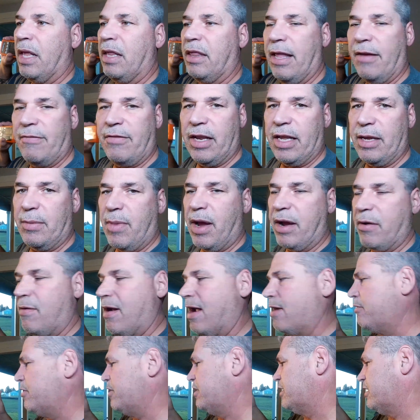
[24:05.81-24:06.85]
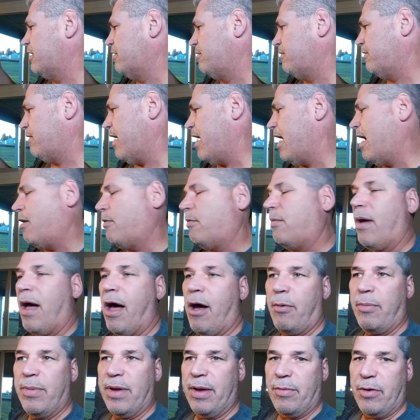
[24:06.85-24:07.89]
leveling my ground and stuff,
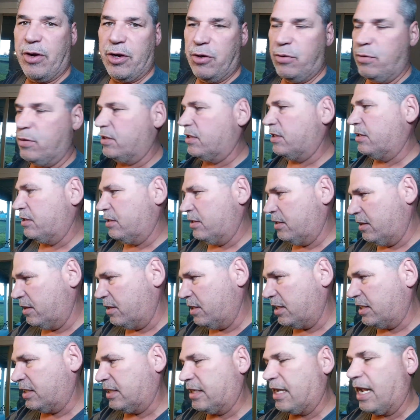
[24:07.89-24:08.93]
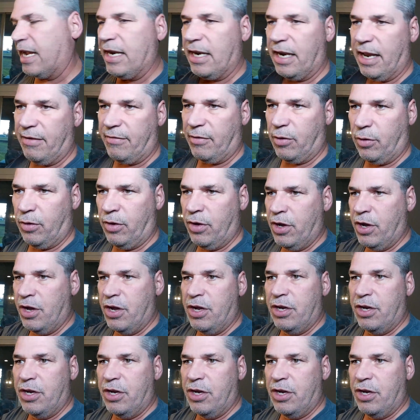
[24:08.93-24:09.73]
I'll be able to use this site level